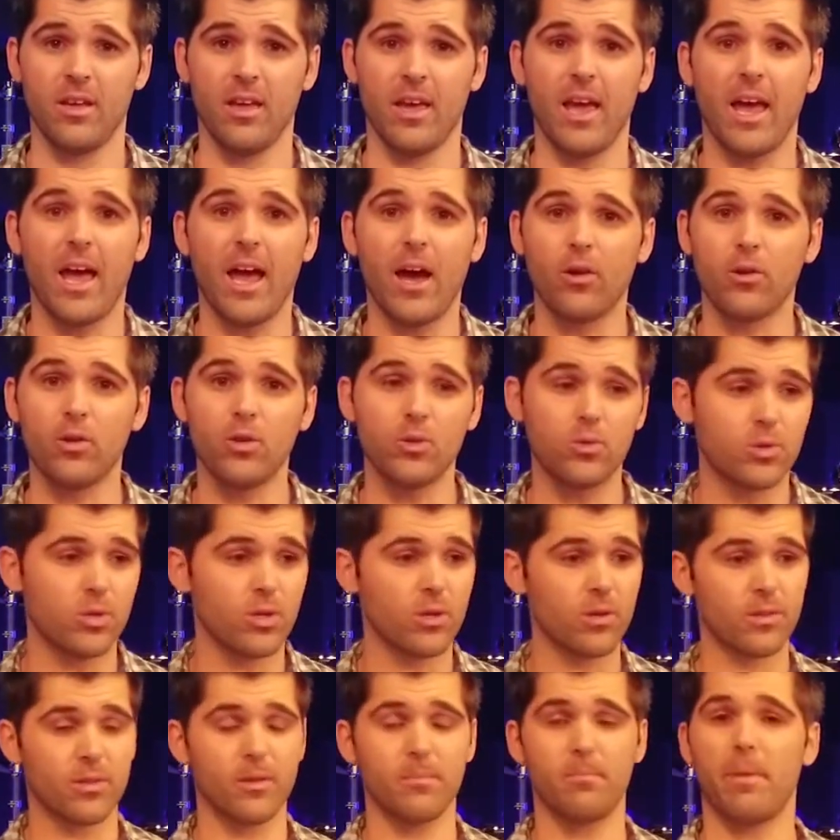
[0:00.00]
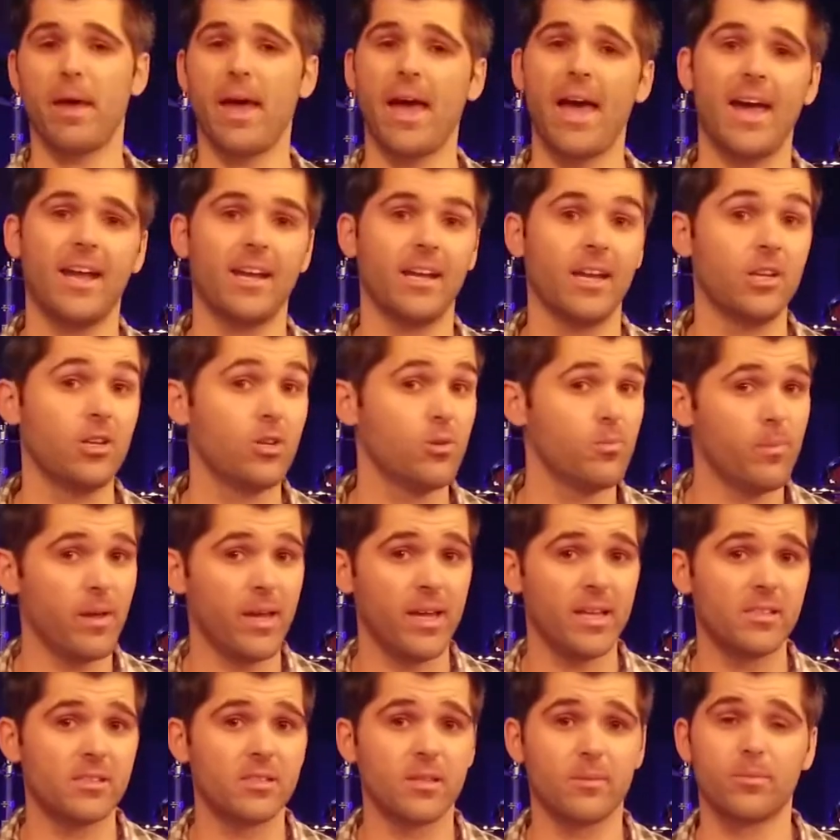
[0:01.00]
How you took the bad and you
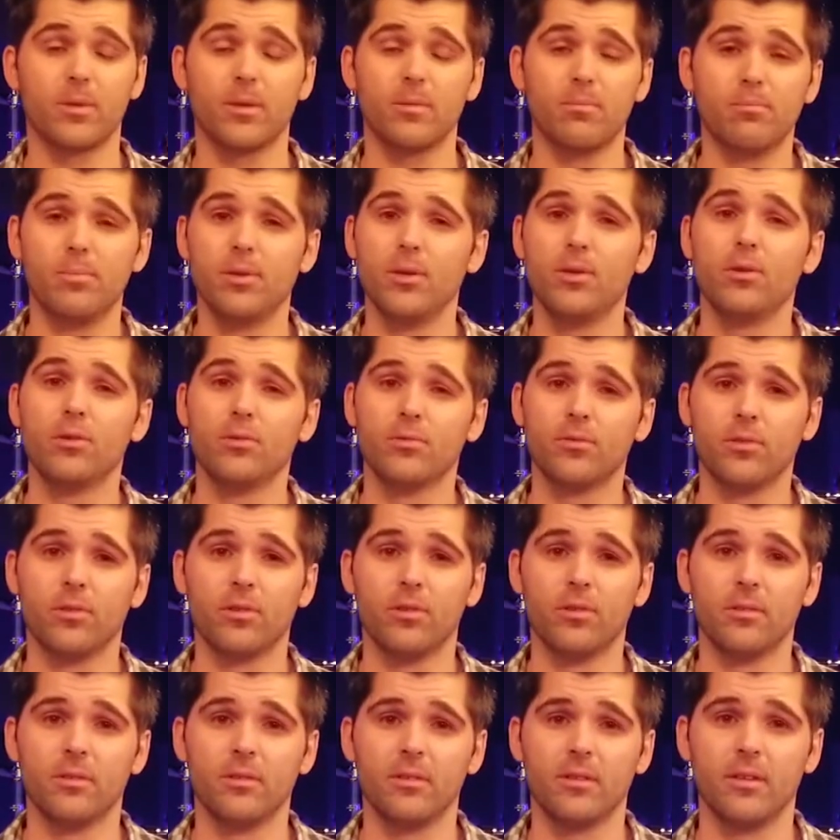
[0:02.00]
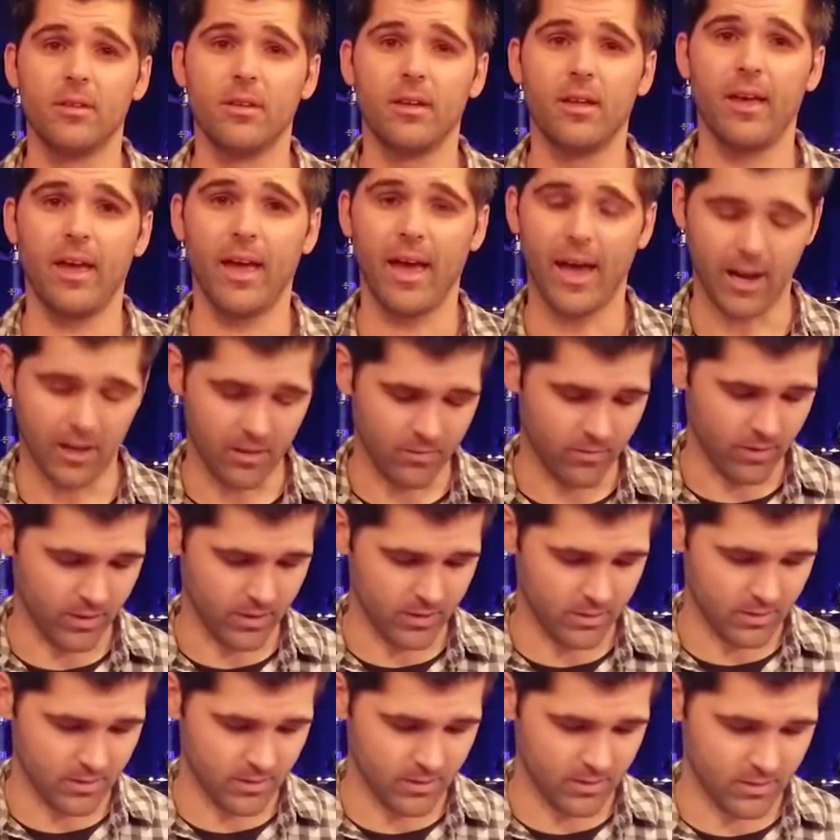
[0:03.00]
made something beautiful out of
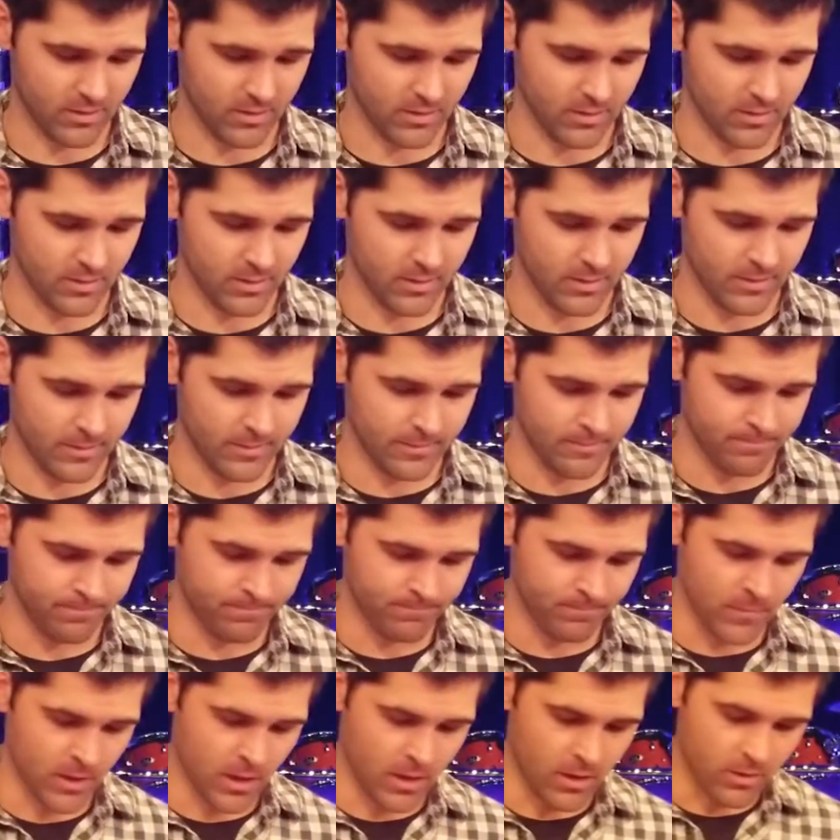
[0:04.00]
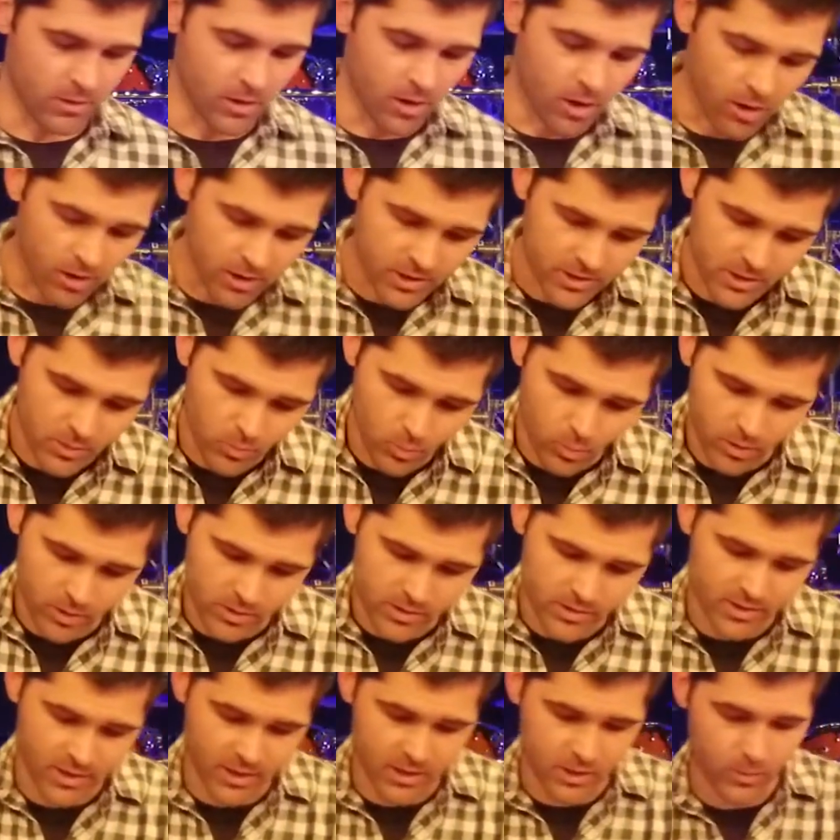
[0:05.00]
it. The hardest and
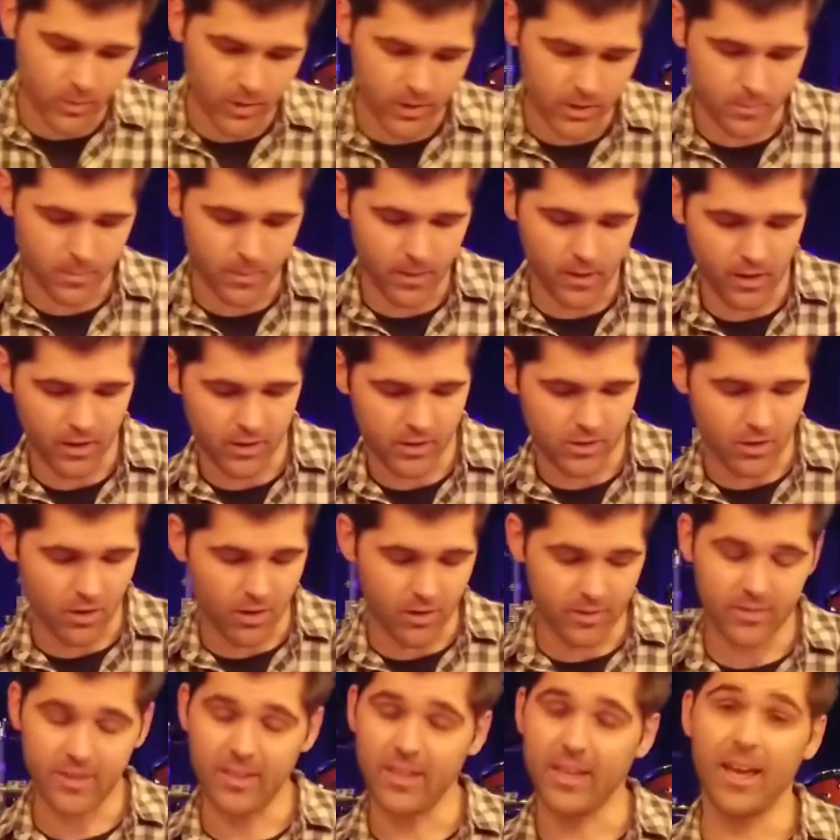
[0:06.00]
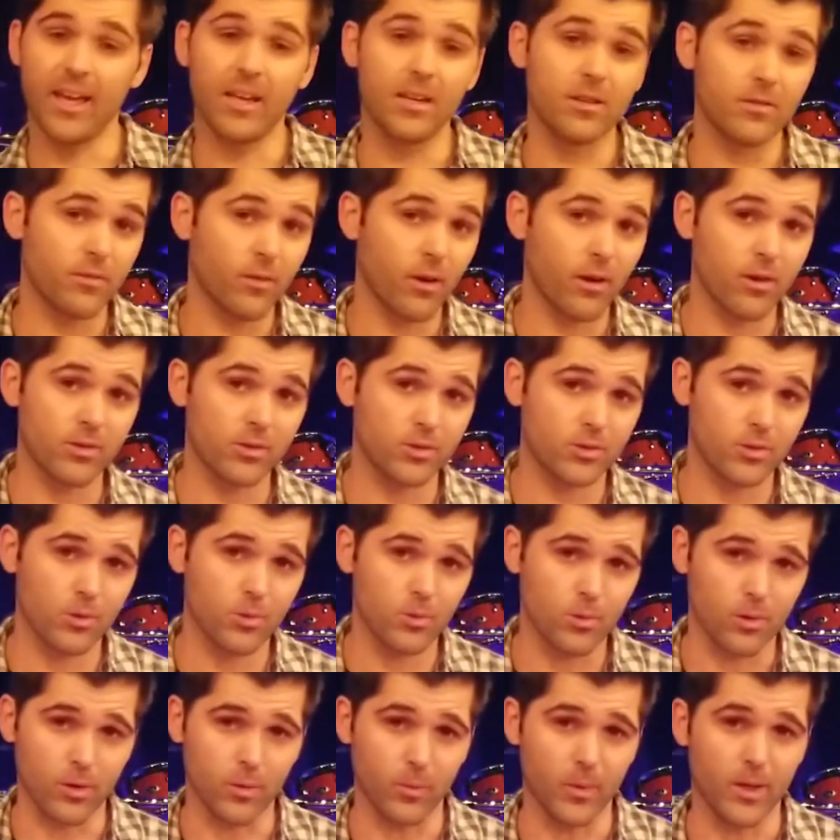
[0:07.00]
worst things we experience aren't the end of our
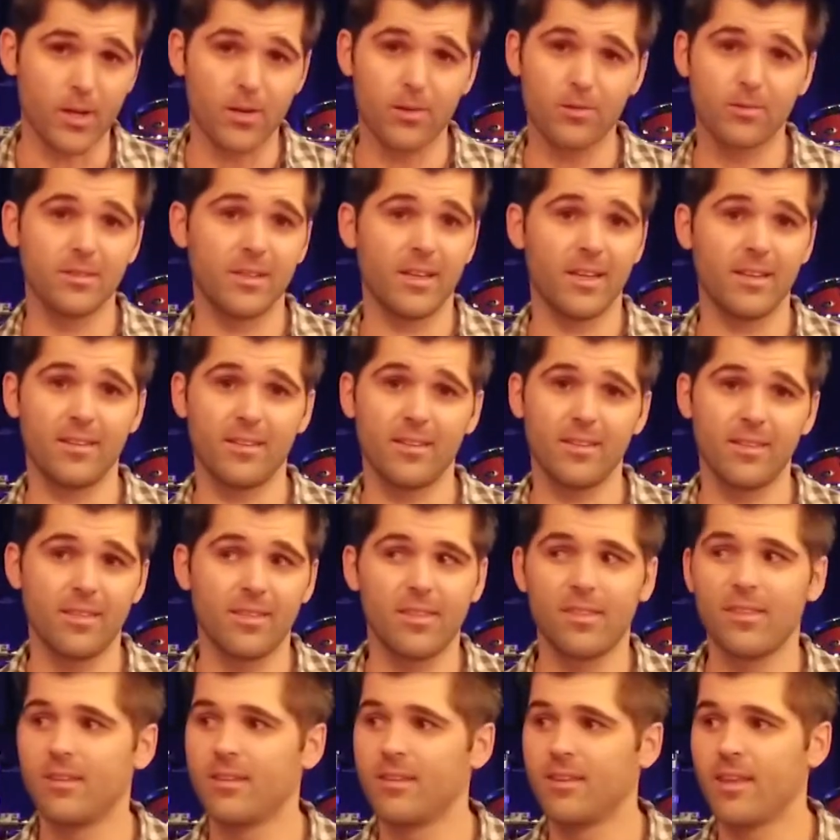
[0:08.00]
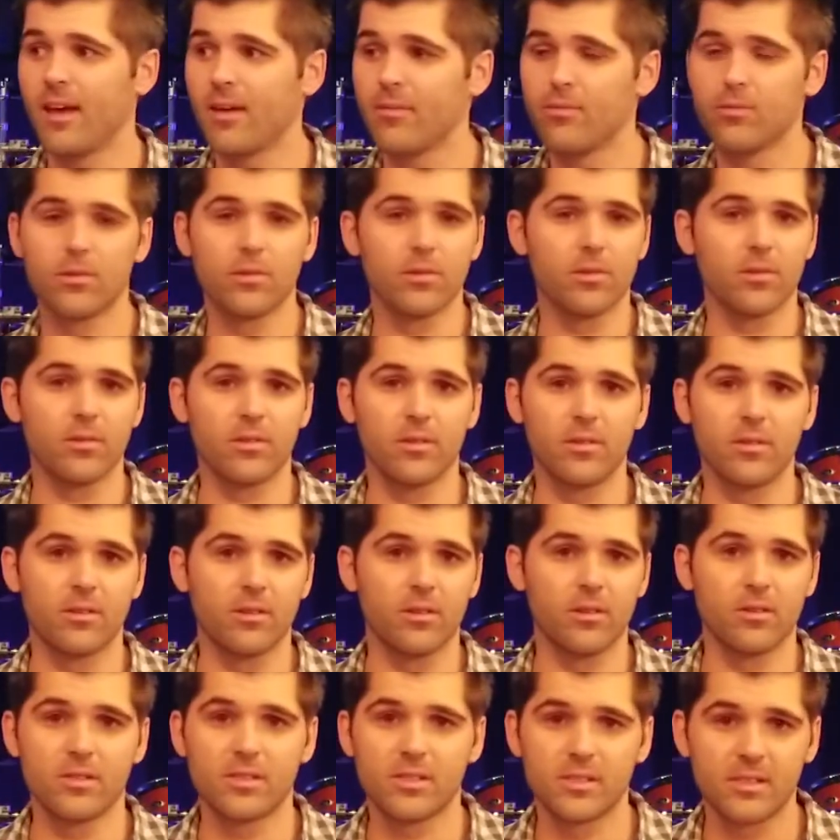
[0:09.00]
story. We don't let the devil
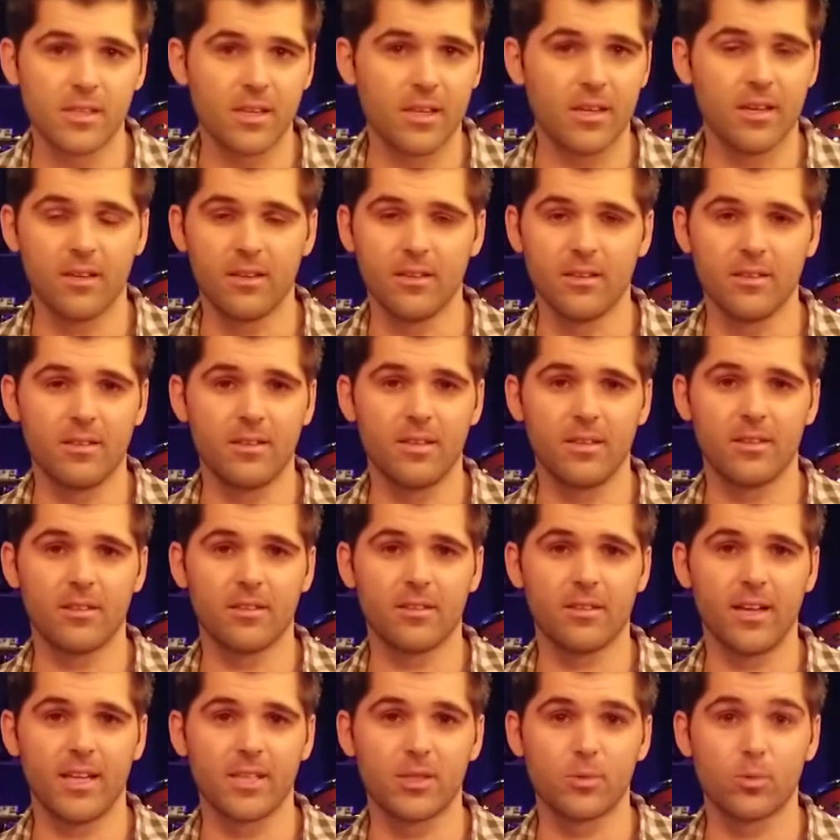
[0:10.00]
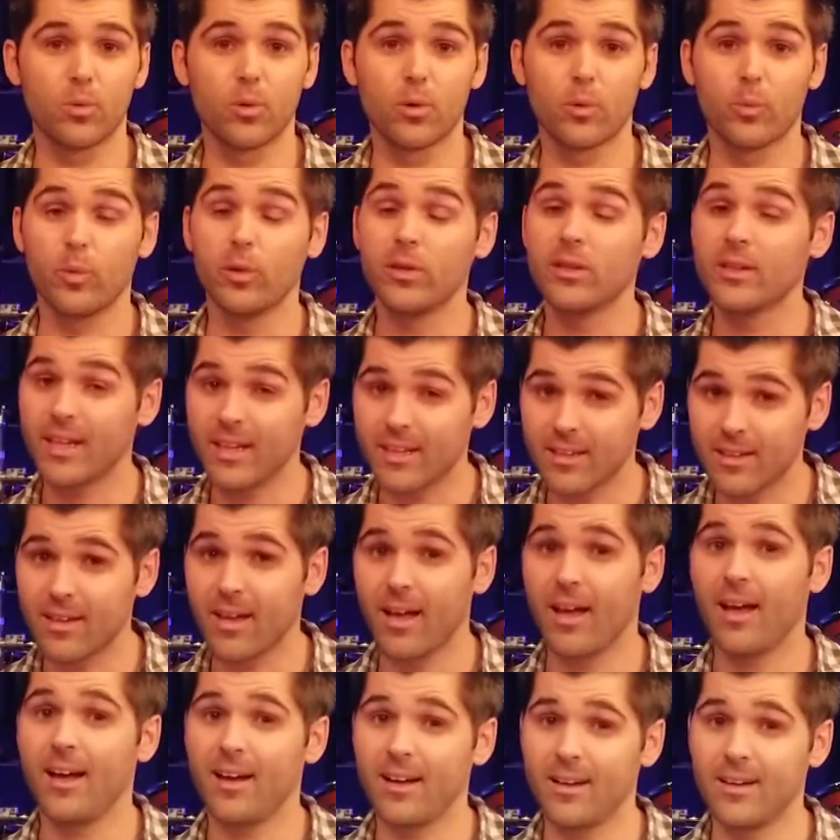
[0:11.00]
or sin get the last word. We let
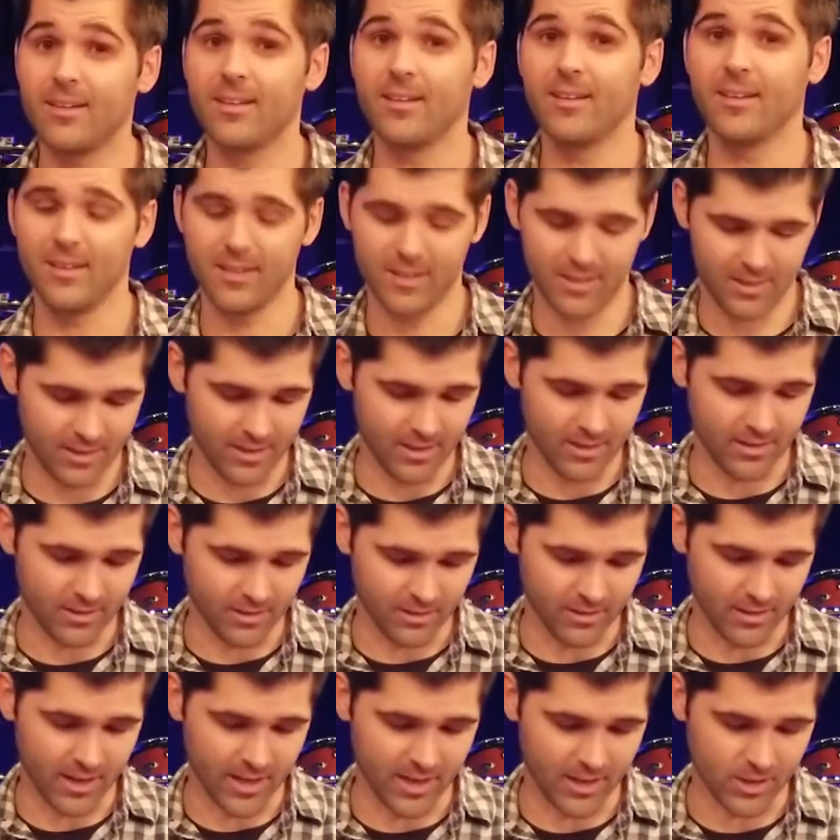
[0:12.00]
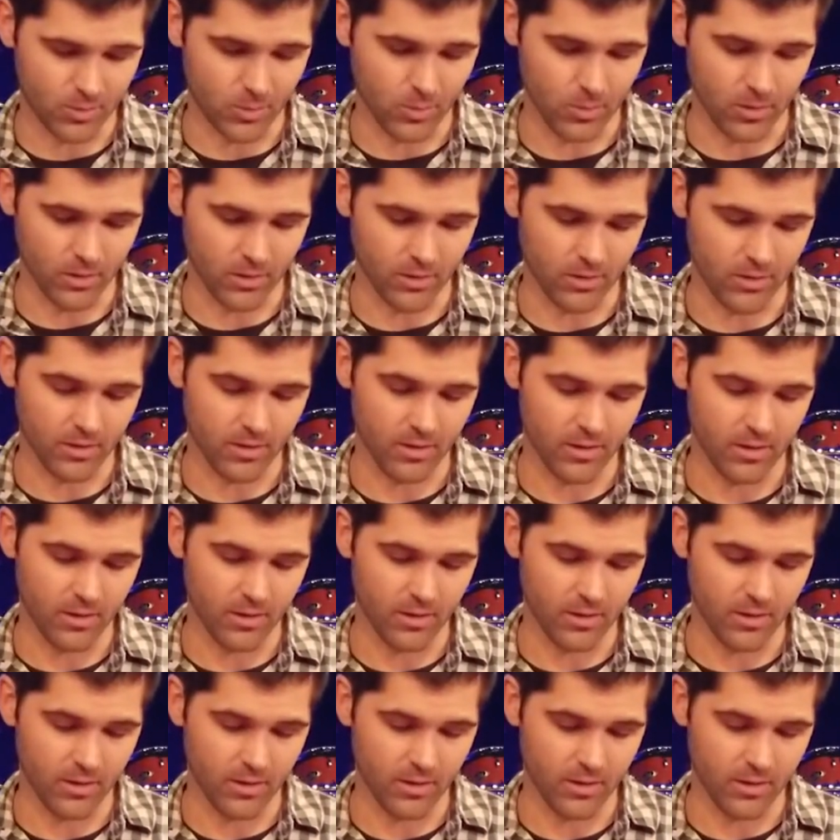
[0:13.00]
God get the last word.